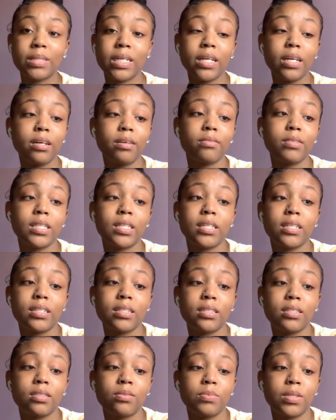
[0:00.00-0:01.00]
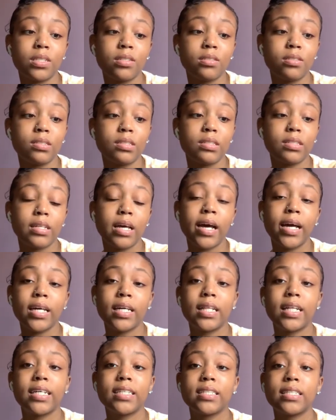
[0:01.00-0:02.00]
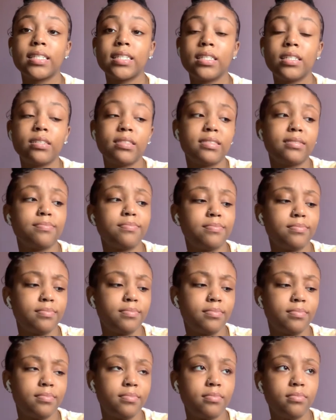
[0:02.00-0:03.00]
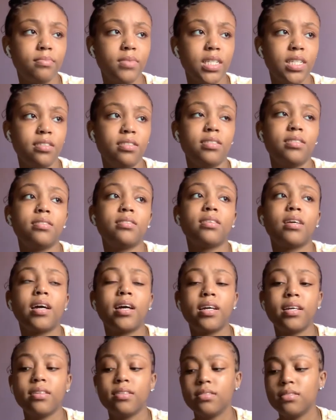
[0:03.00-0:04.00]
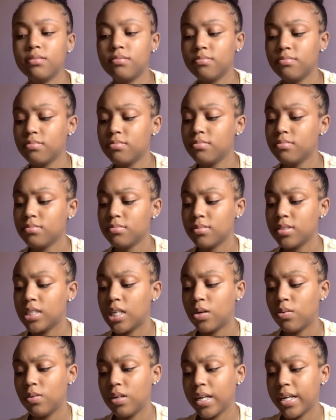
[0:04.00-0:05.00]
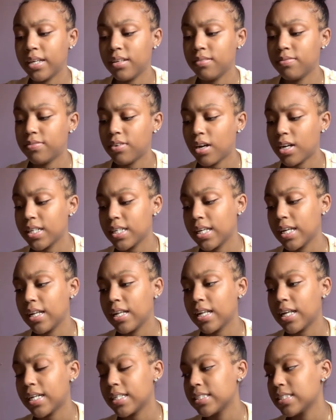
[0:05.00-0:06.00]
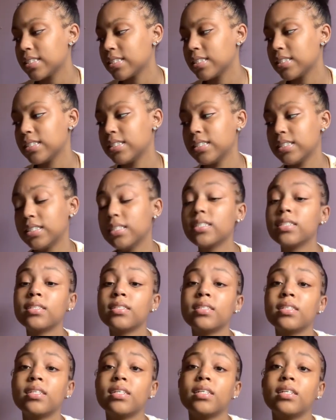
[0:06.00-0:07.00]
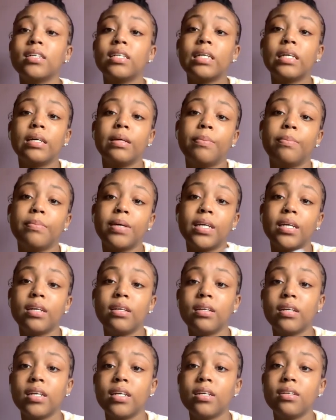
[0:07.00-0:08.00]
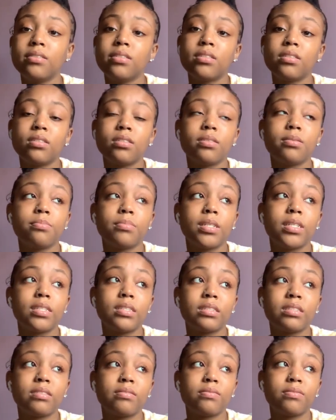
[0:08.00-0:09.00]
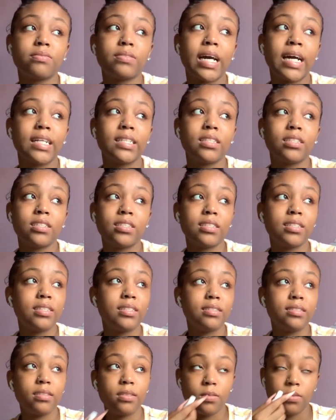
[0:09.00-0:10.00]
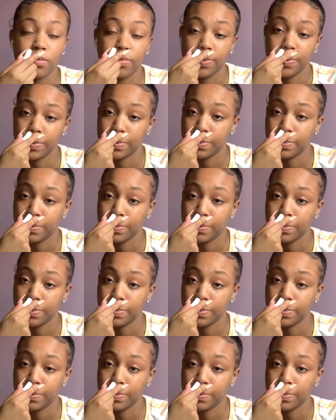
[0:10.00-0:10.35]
I carry this, which is eyeglass cleaner, because I don't like foggy glasses, and my inhaler because of allergy season.